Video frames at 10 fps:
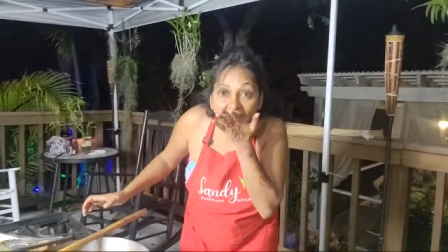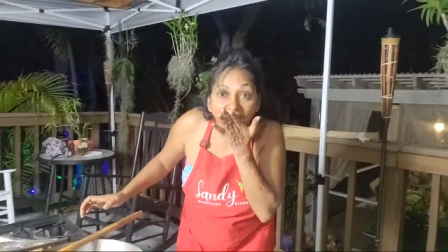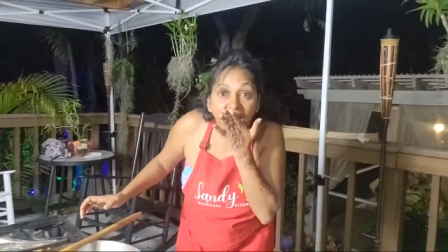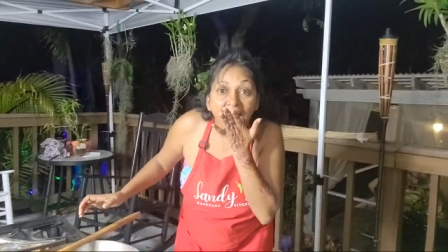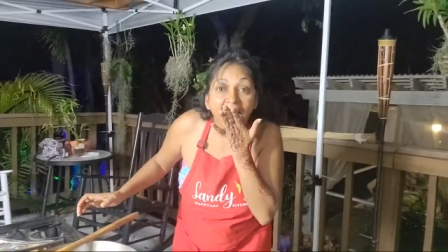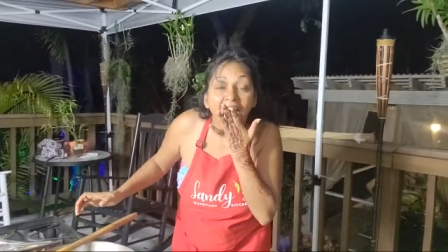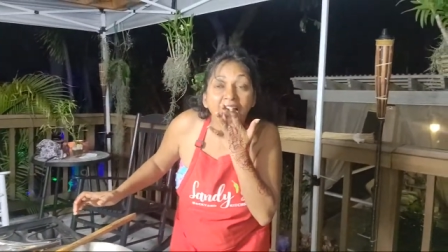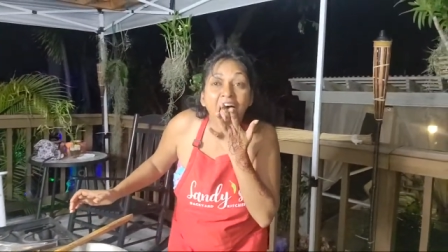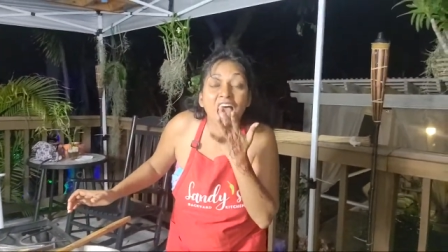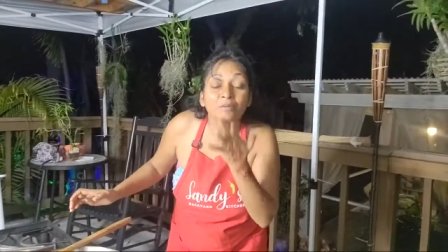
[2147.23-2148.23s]
Ah.
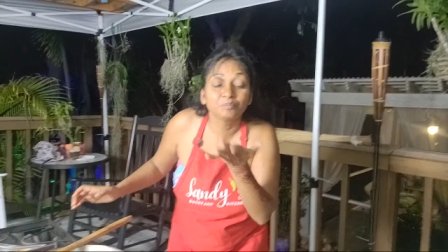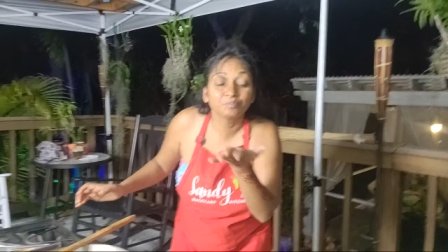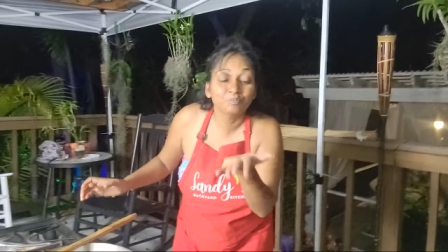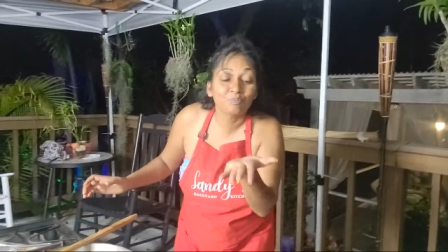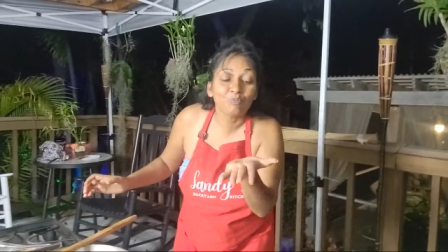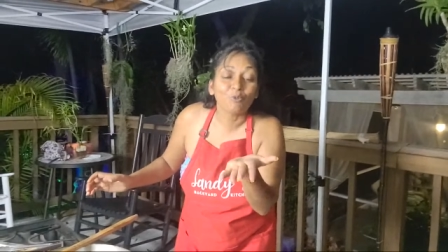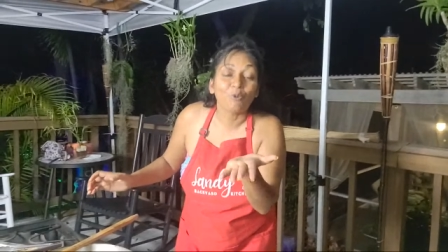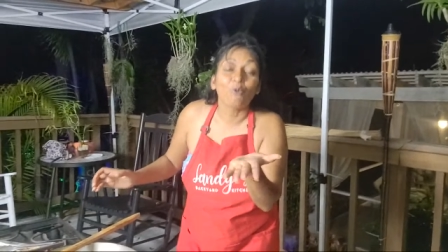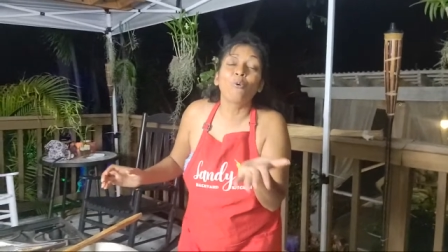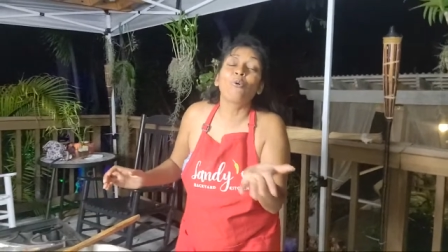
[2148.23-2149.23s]

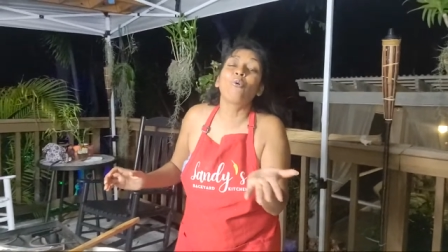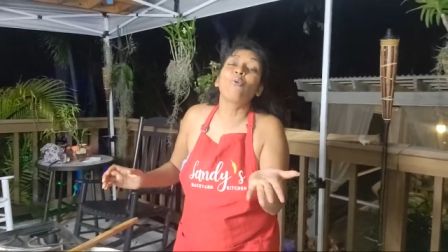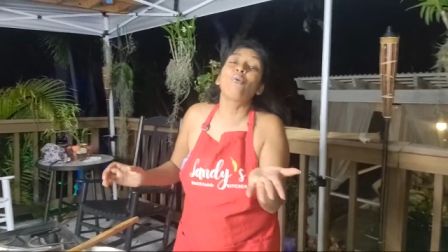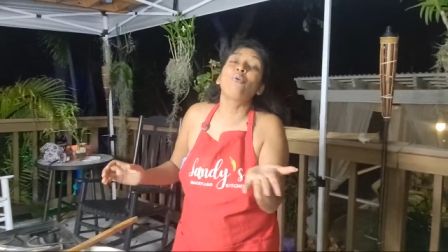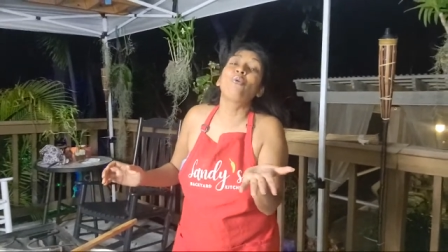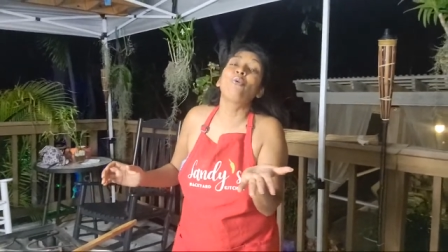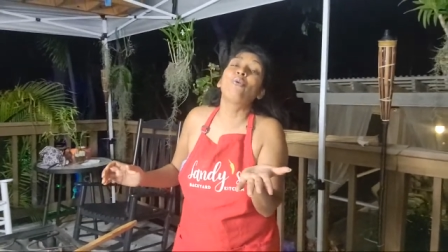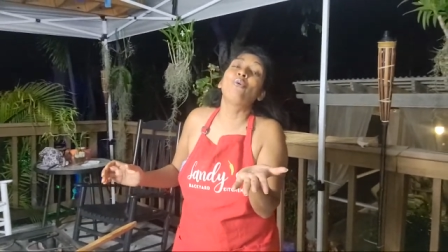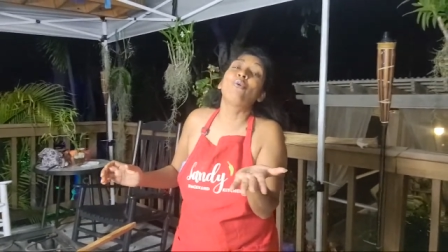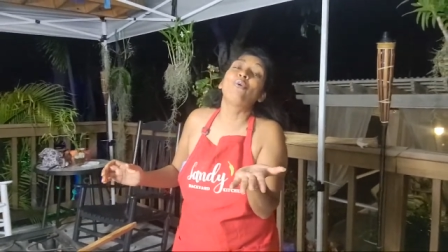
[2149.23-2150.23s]
Ooh.
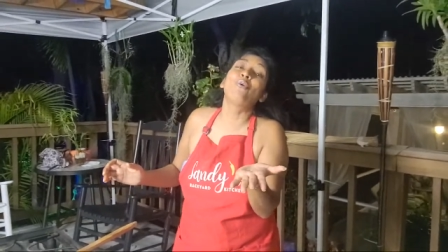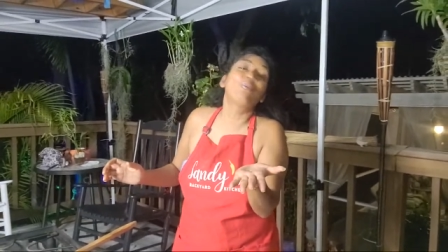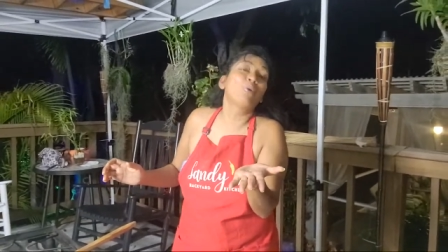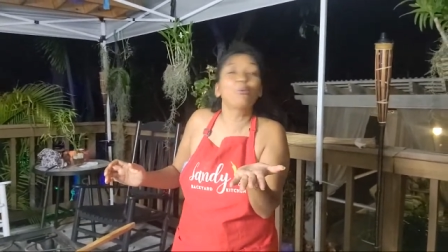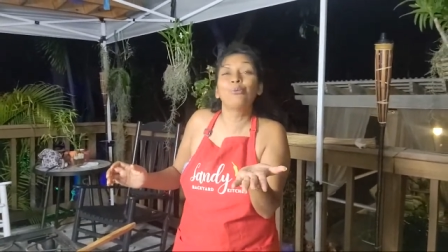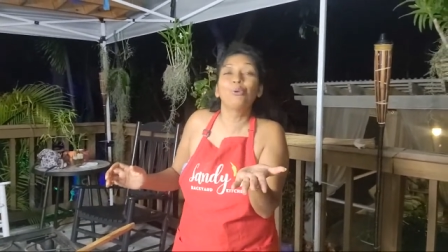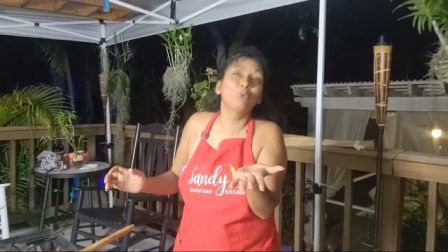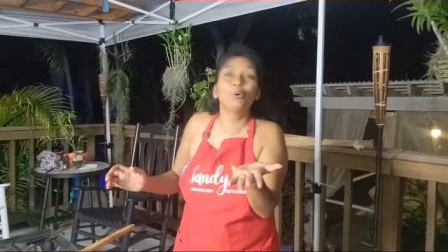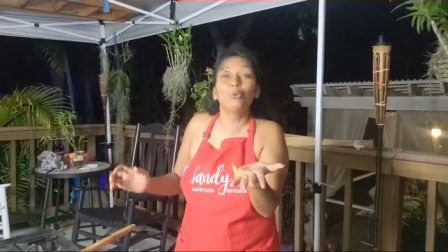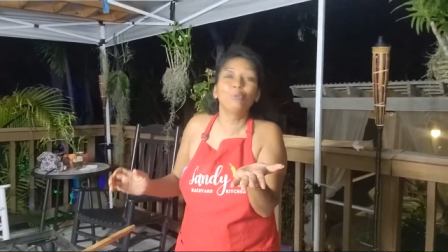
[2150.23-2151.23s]
Whoa,
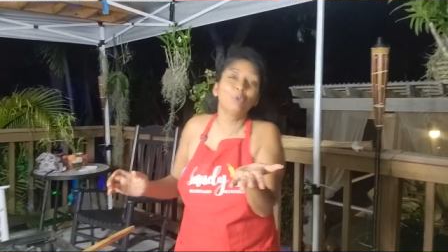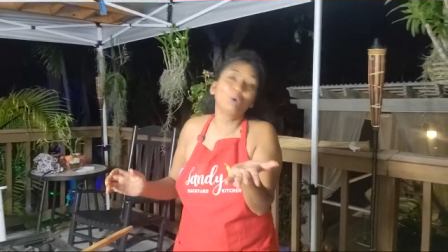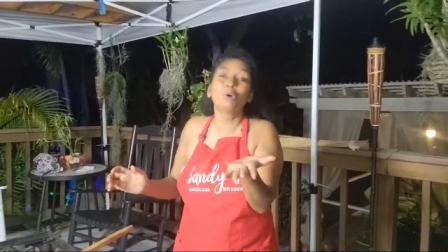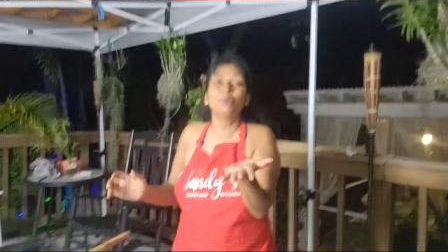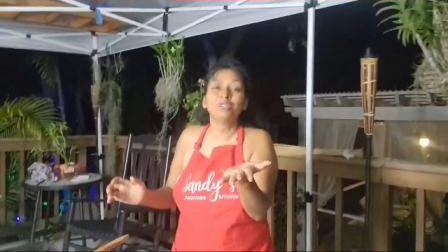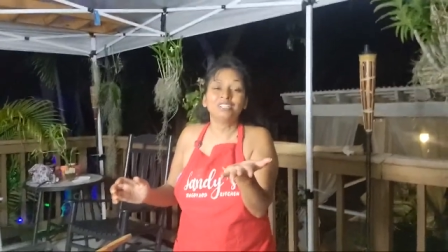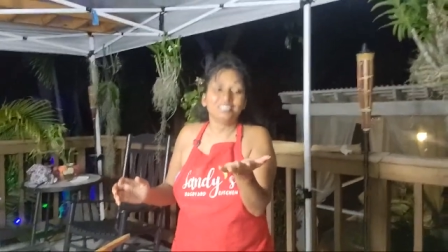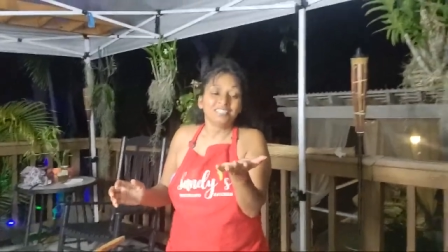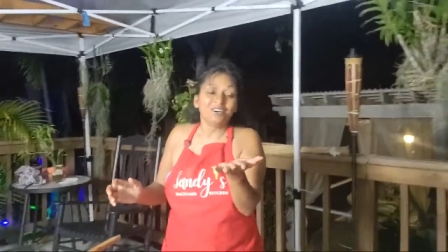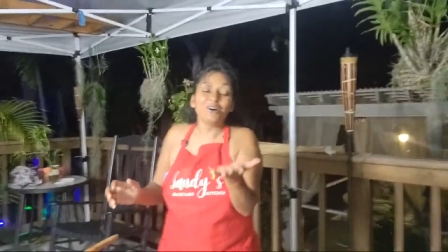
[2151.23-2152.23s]
woo,
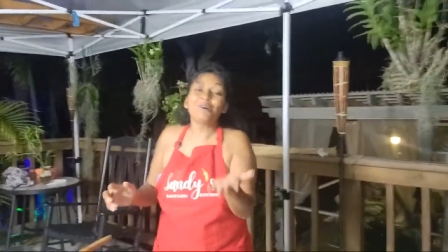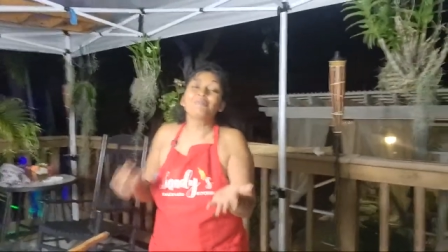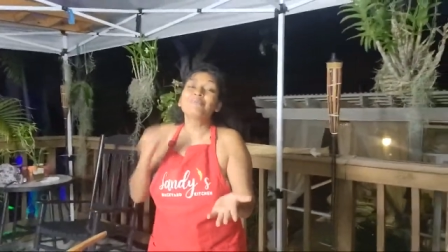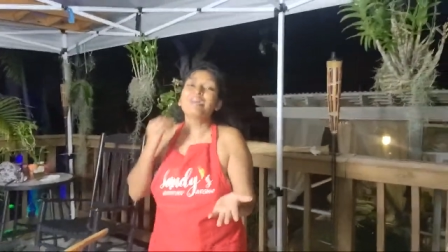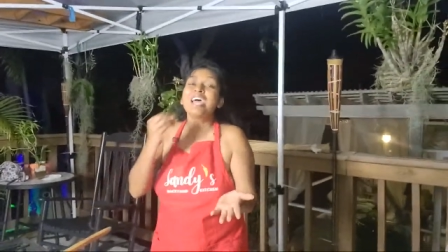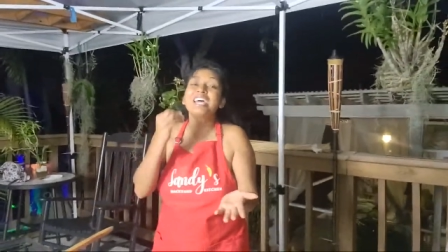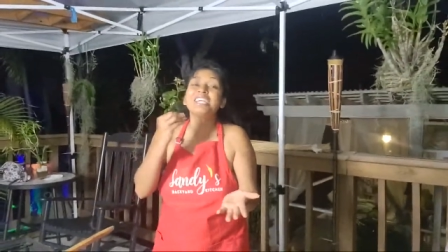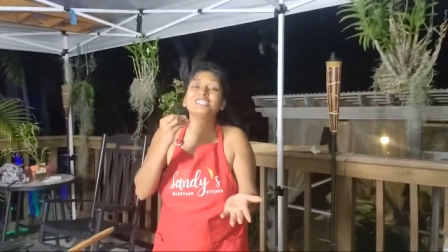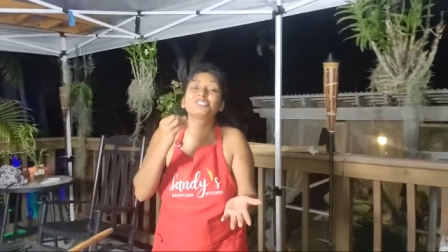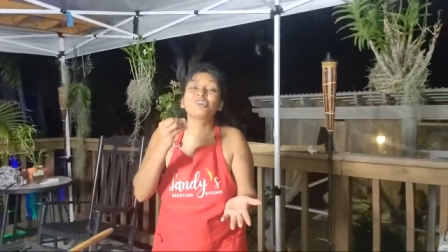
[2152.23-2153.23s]
oh man,
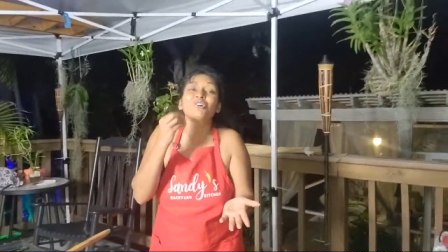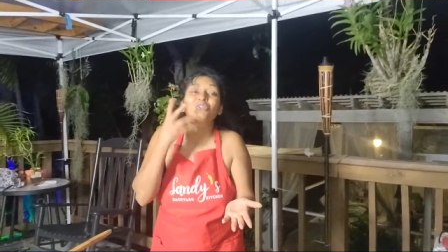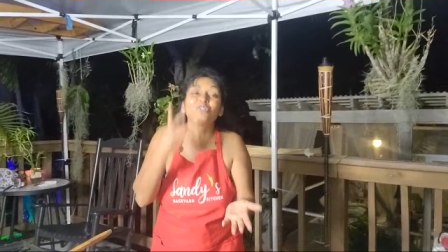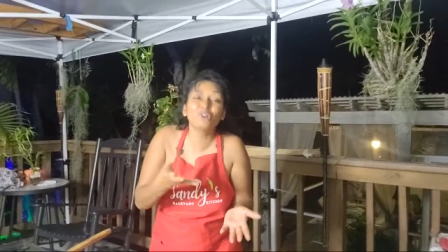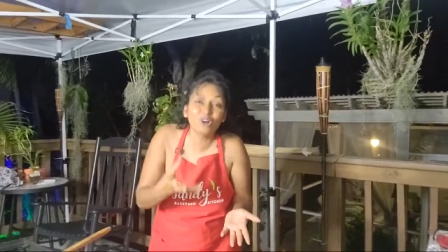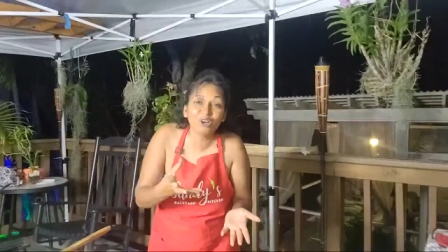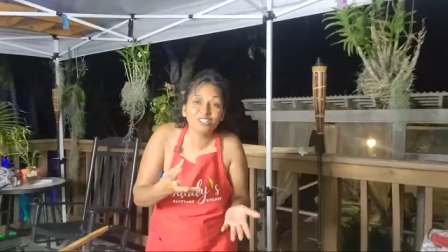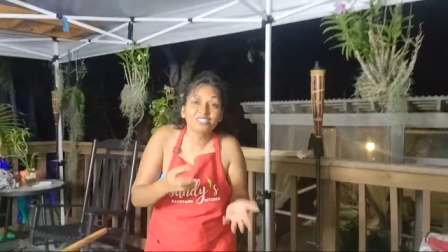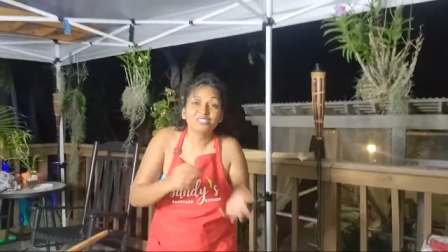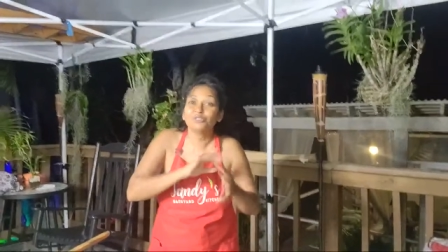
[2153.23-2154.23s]
it's so
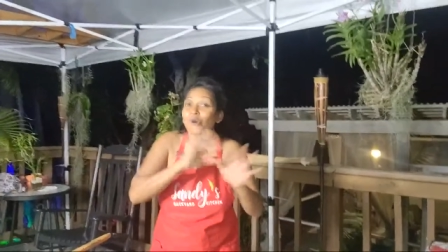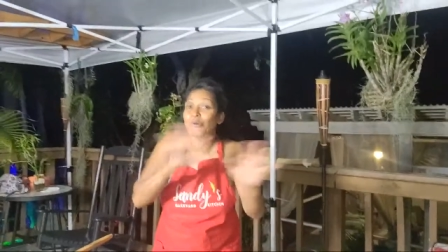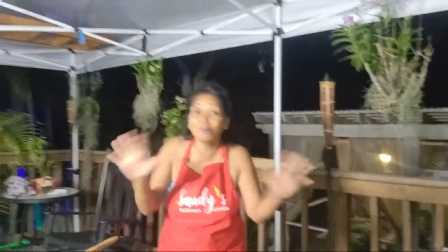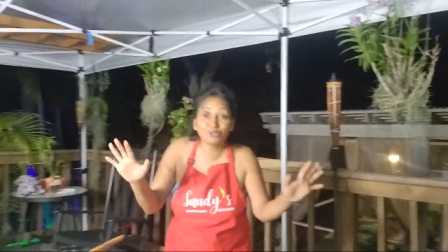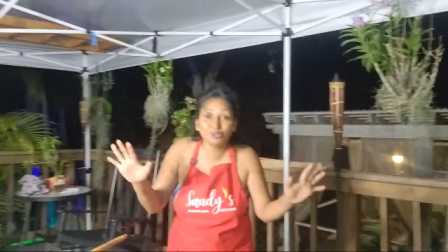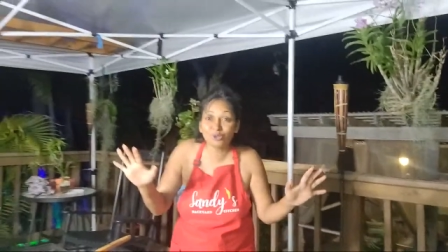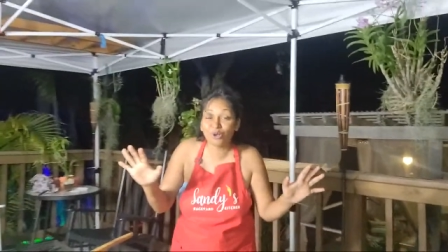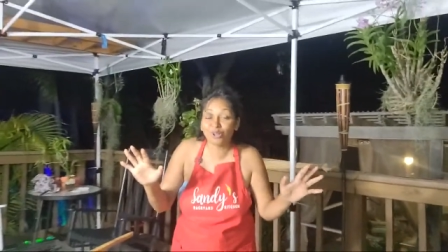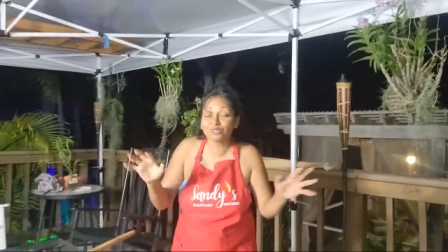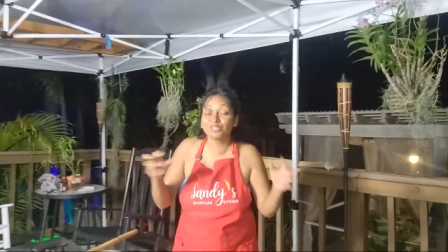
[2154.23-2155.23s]
good. No more
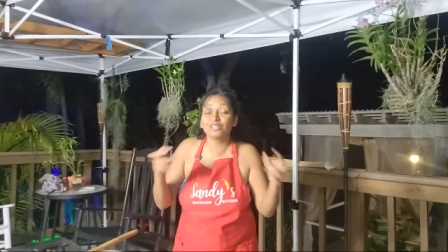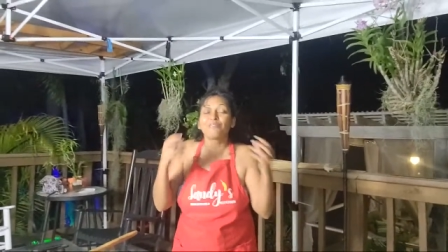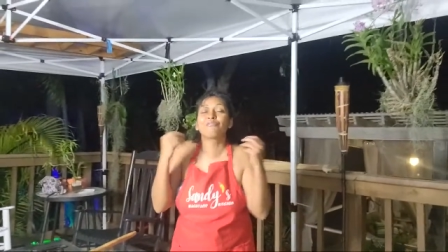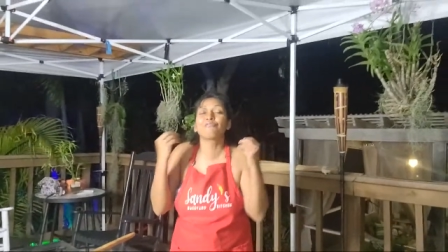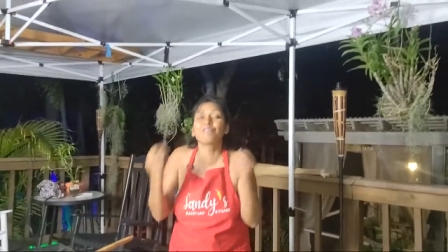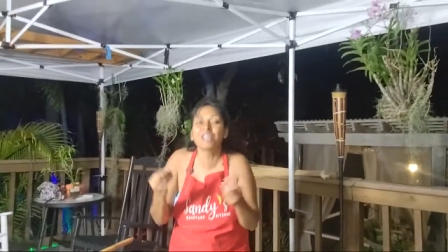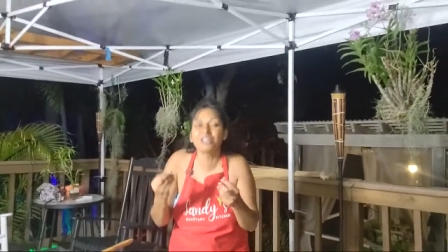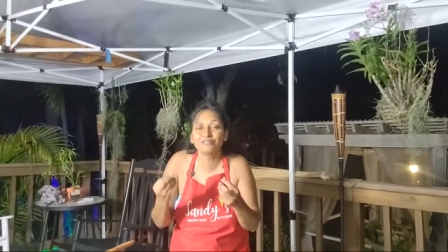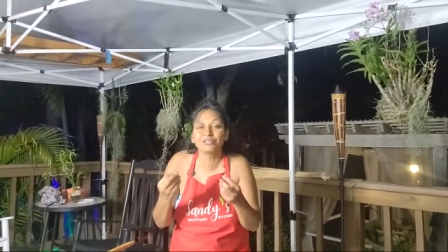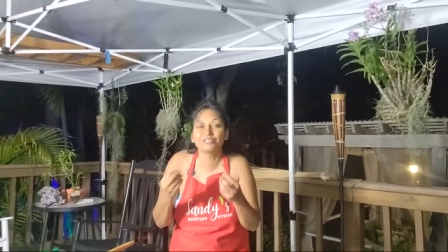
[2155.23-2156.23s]
salt. The uh,
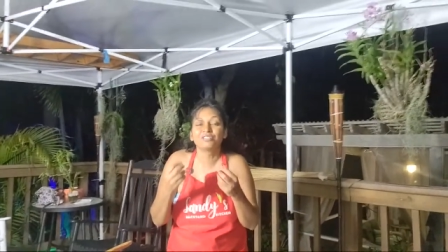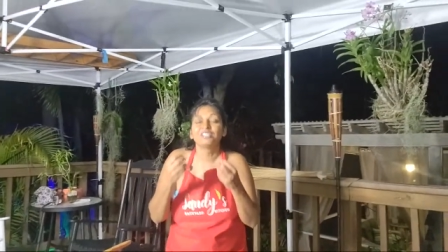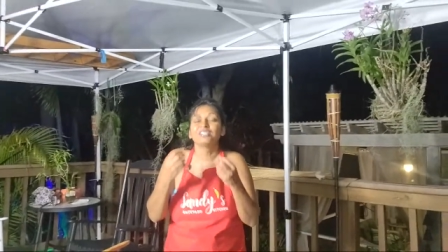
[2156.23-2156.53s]
flavor.